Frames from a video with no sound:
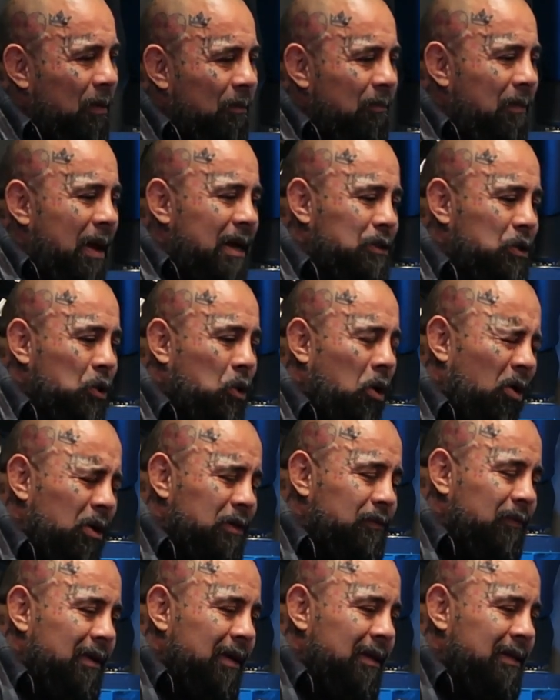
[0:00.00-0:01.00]
Master
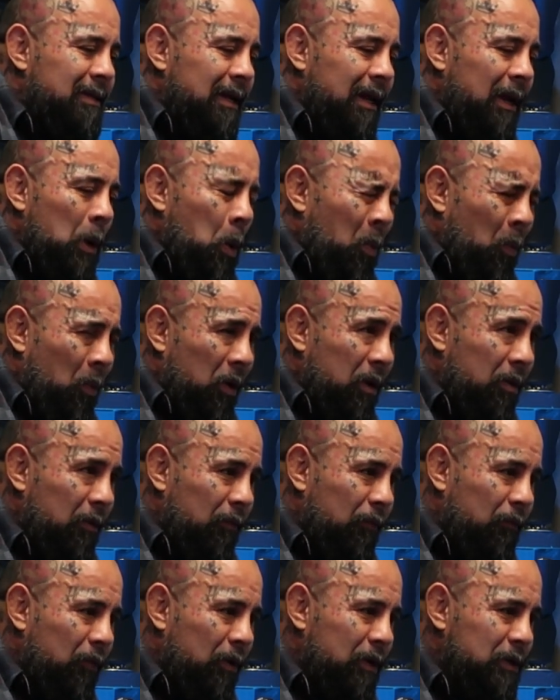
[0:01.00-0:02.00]
Carlos Valente, one of the
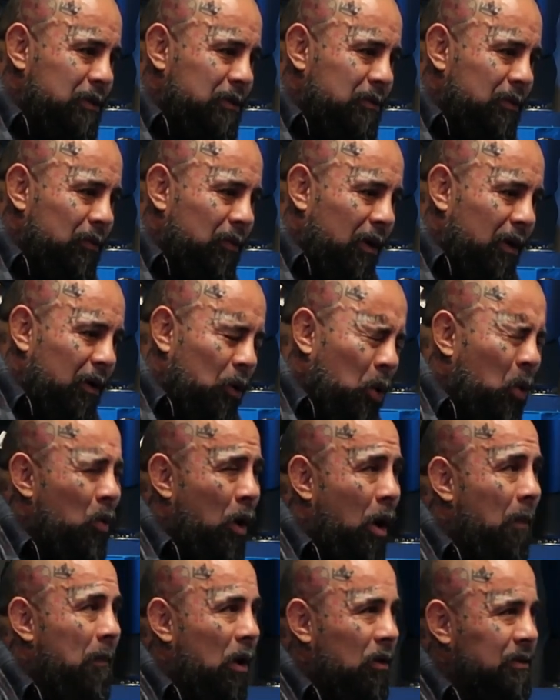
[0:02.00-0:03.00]
first
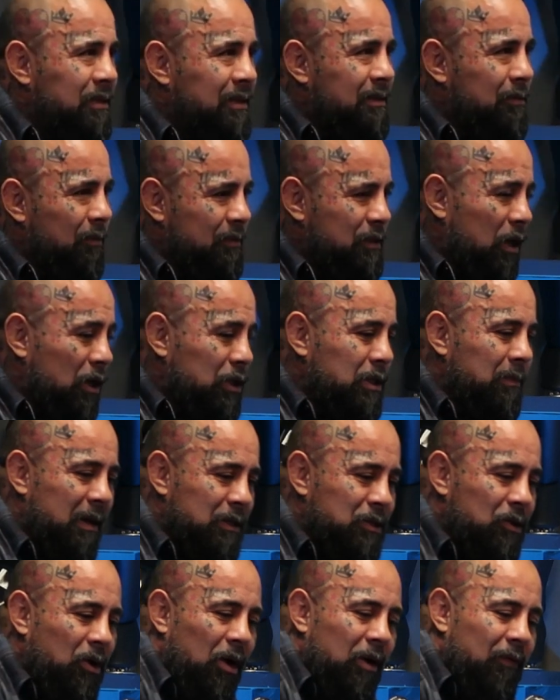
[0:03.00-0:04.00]
corral belts, and shout out to
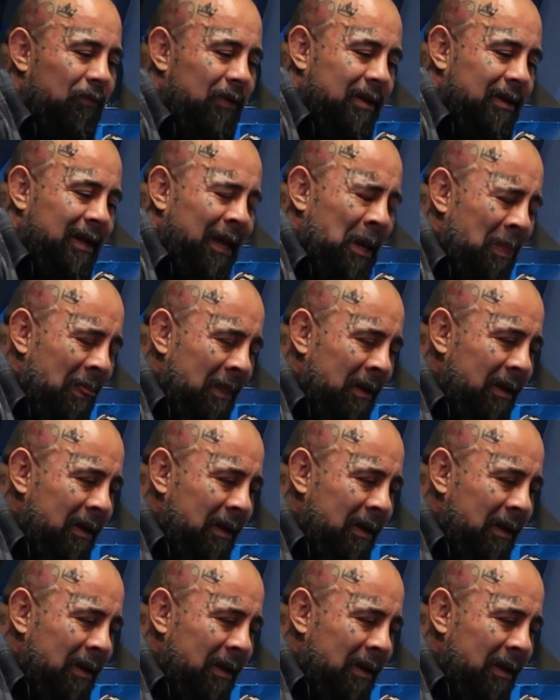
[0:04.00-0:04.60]
Master Carlos Valente,